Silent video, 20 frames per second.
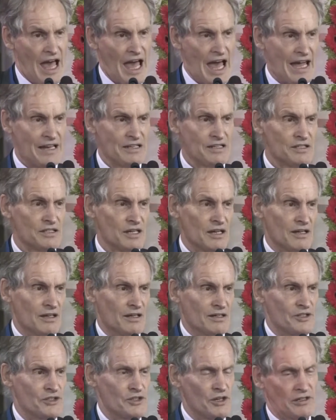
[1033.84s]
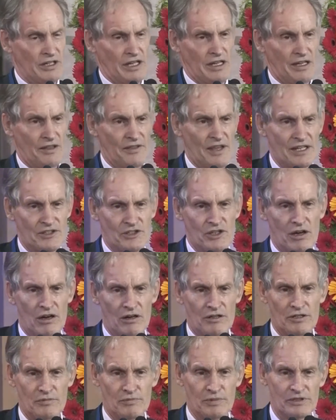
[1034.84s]
And, sorry, that's a
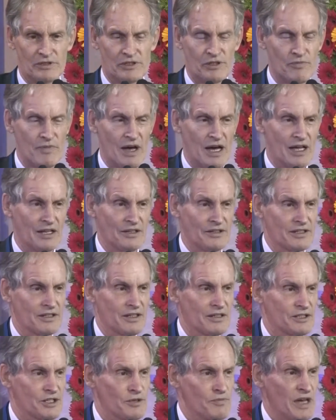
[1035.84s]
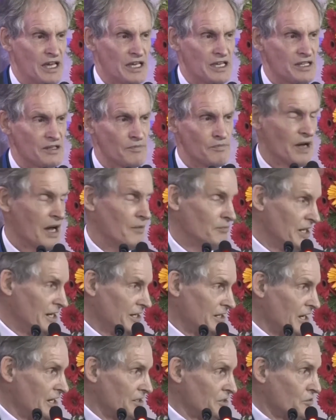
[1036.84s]
horrible demand to make in
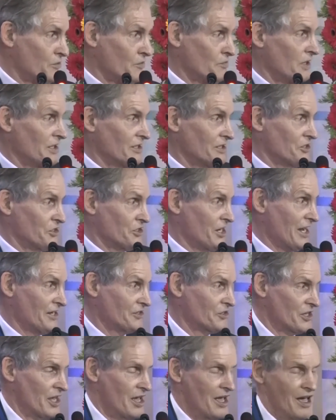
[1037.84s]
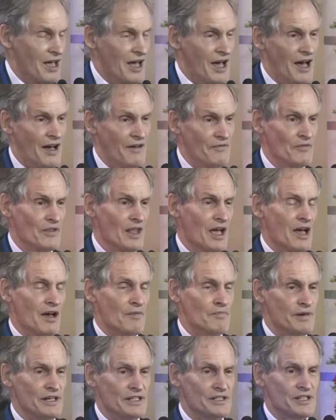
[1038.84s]
public. I do apologize.
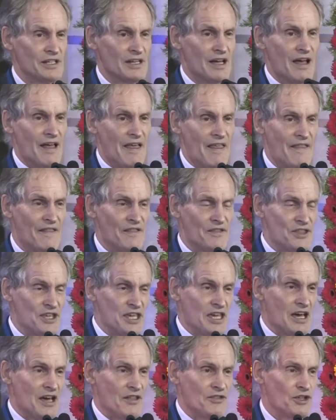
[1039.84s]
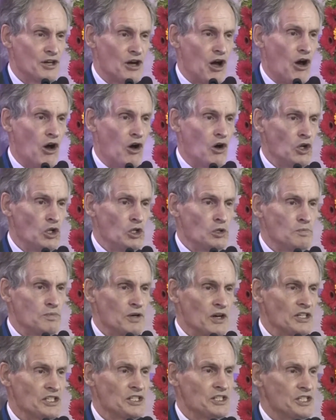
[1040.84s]
But the whole
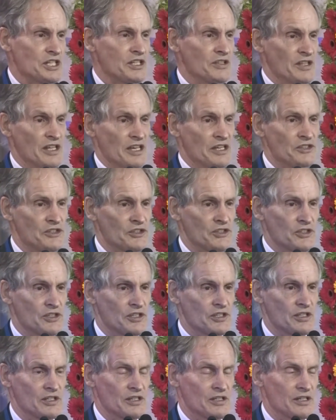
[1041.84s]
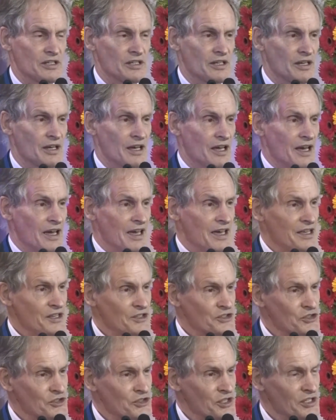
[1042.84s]
point in this
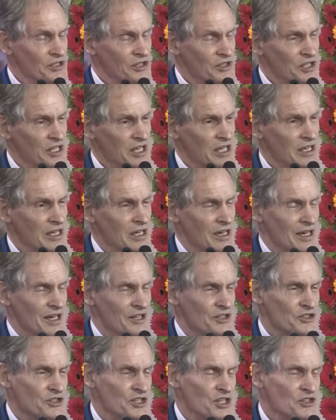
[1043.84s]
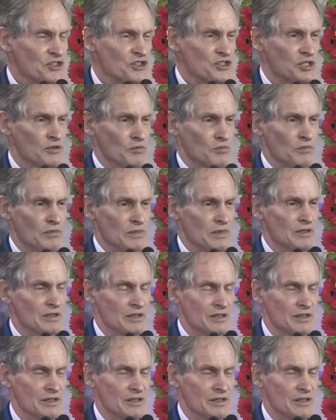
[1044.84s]
is that the system